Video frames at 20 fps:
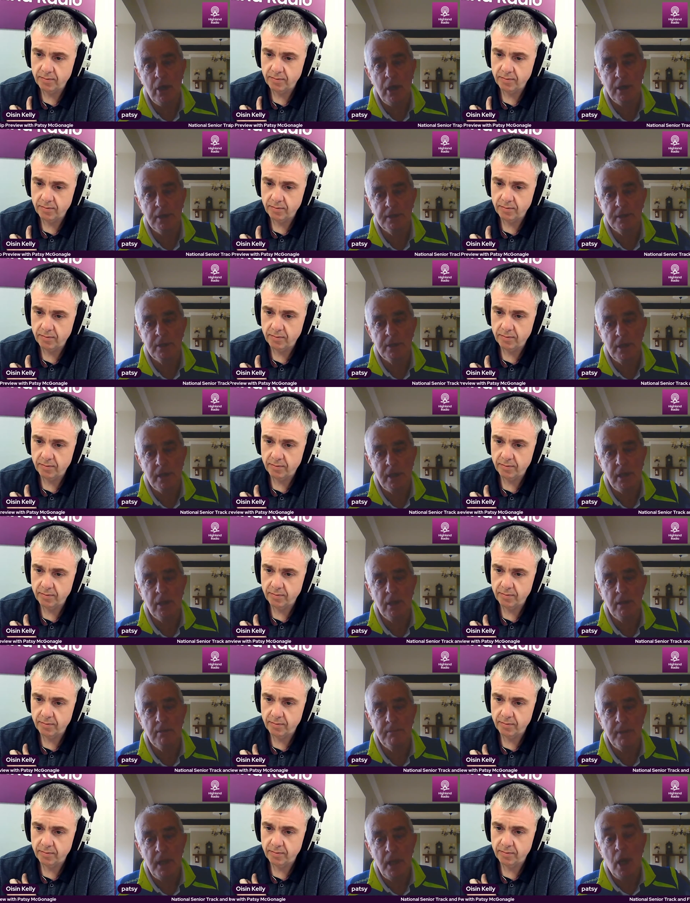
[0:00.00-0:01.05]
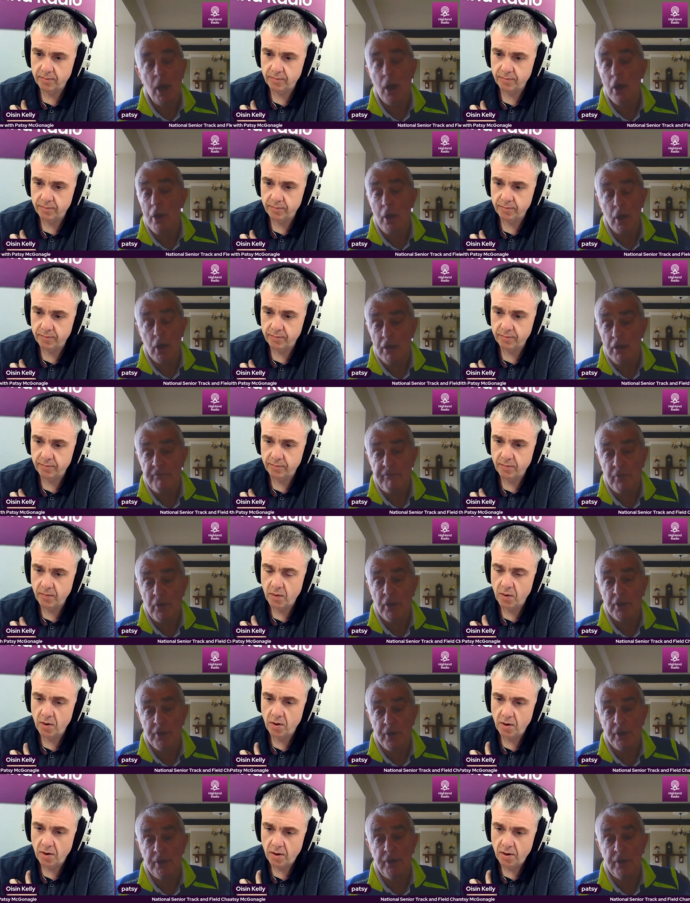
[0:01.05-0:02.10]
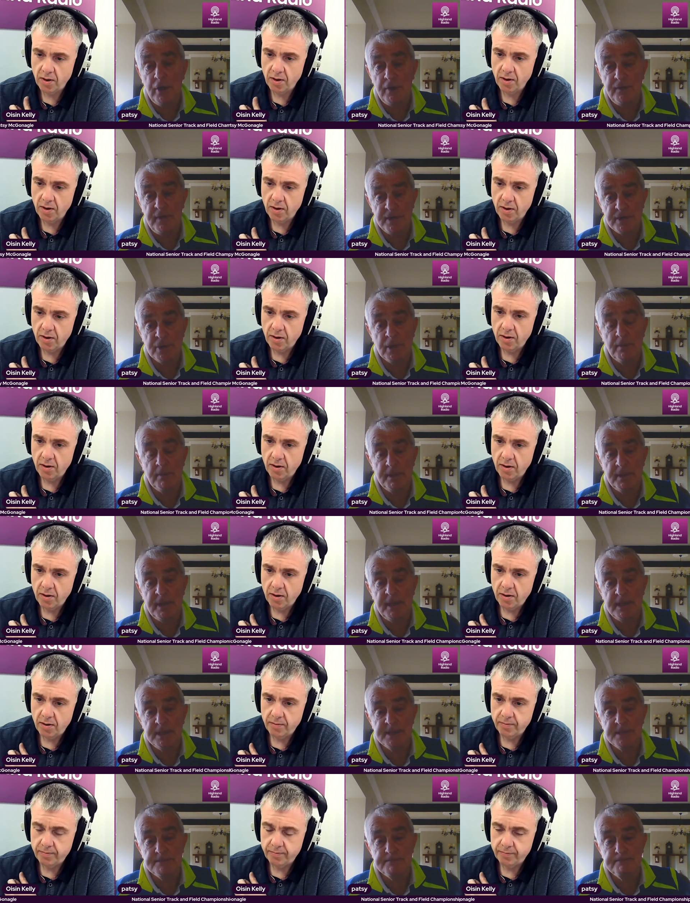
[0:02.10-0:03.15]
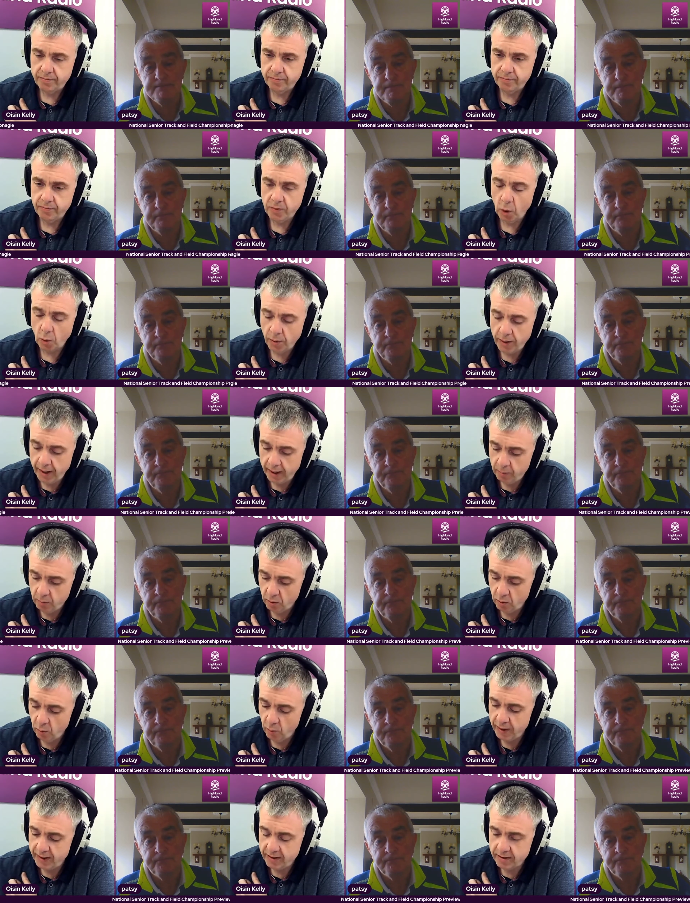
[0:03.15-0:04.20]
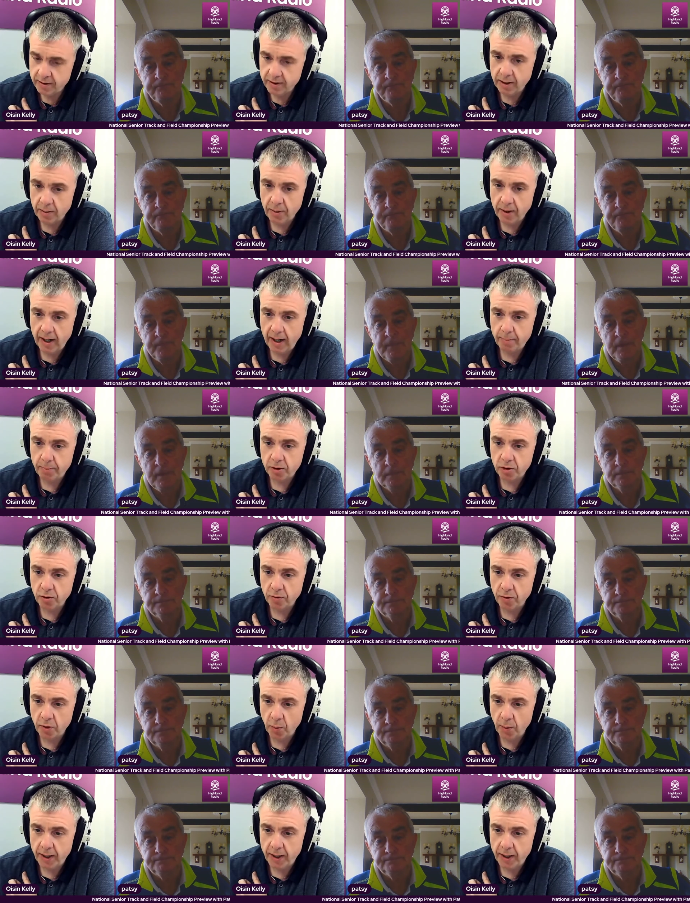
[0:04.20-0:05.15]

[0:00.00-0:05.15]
Speaker 1: all, how it'll all, how it'll all fall down now in the next couple of days.
Speaker 2: Okay, we'll wait to see what happens over the